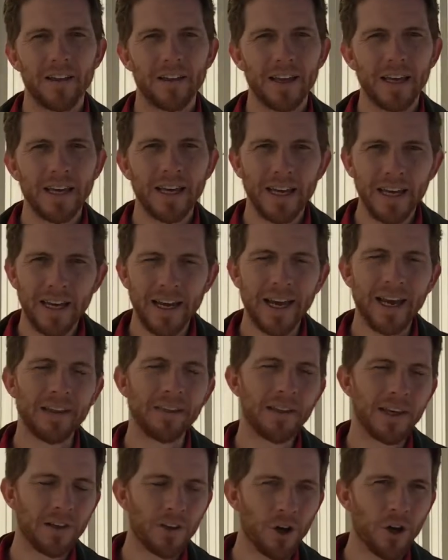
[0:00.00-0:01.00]
They get
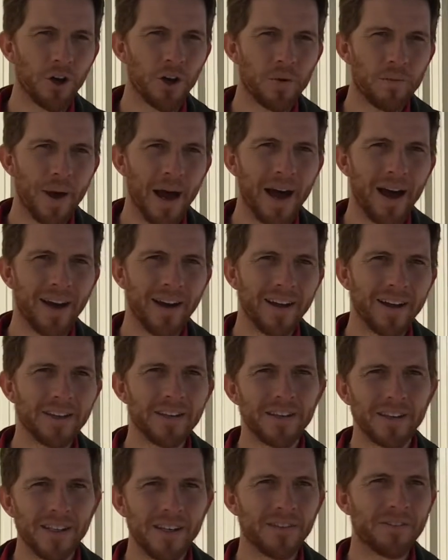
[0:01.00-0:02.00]
in, they learn about it,
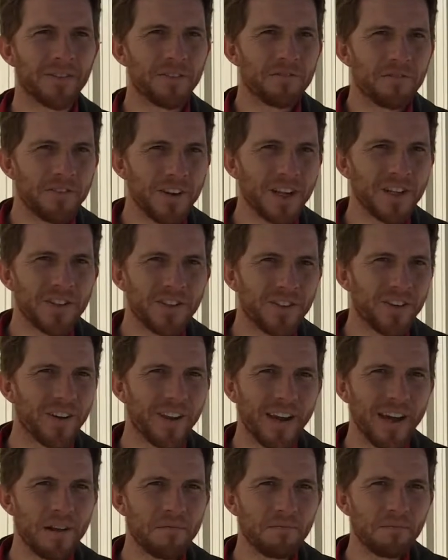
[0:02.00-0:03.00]
see if it fits for
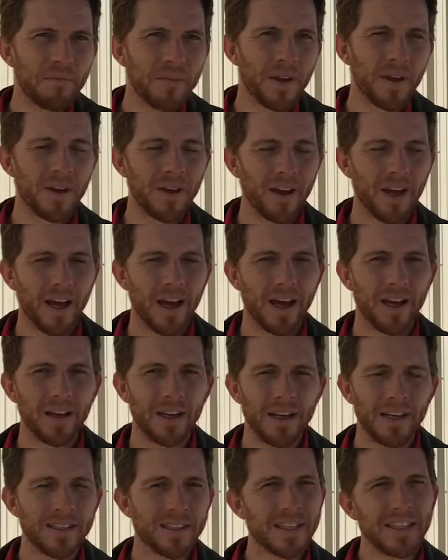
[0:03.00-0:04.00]
them.
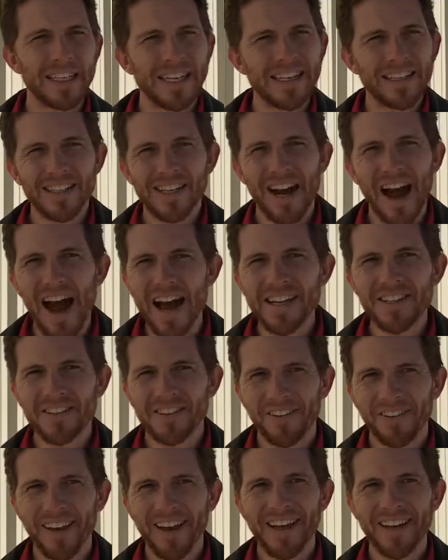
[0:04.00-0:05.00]
Because this is an
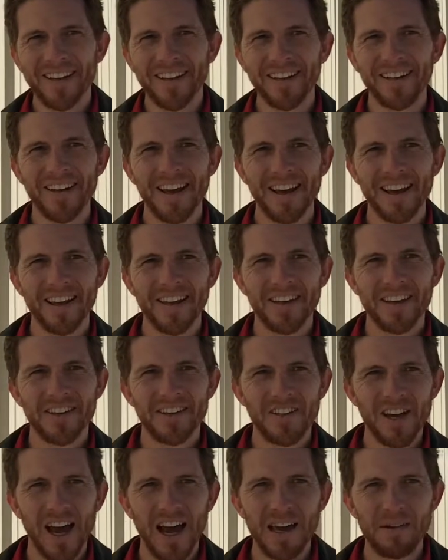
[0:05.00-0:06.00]
isolated
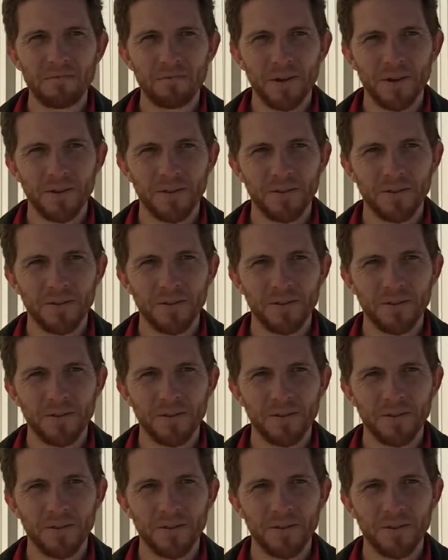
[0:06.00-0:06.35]
type